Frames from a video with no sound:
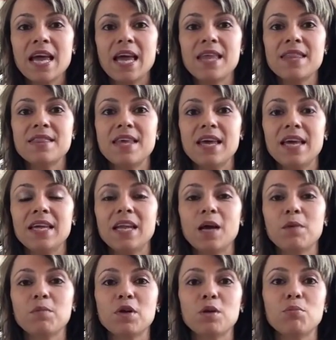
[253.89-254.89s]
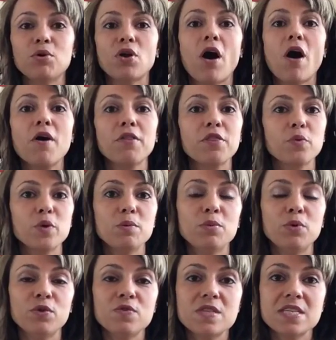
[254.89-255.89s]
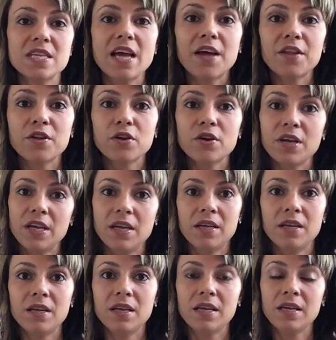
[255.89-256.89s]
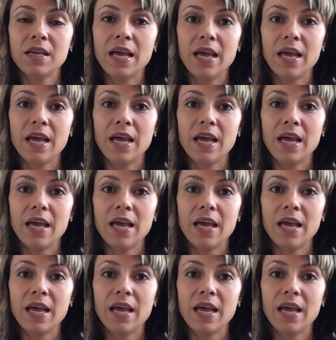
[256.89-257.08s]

and then I'm going to put all 3 moves together in